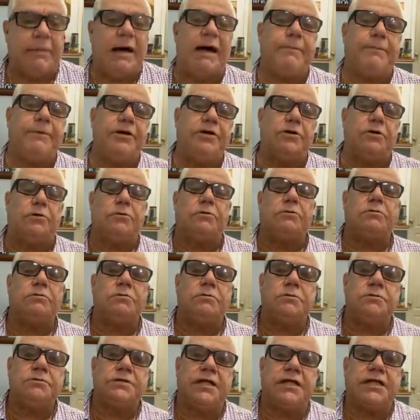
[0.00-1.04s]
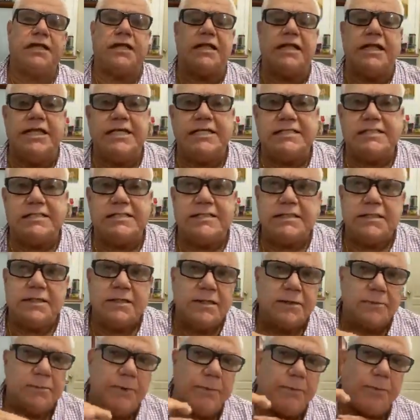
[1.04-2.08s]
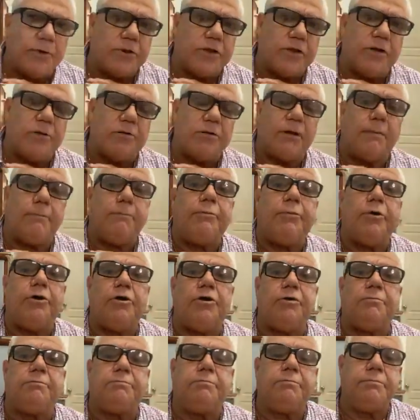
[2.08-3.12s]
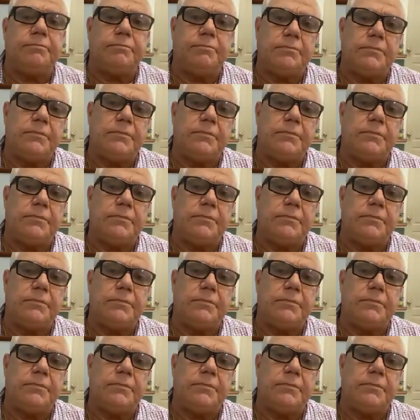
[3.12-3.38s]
I'm happy though that at least we putting out a bird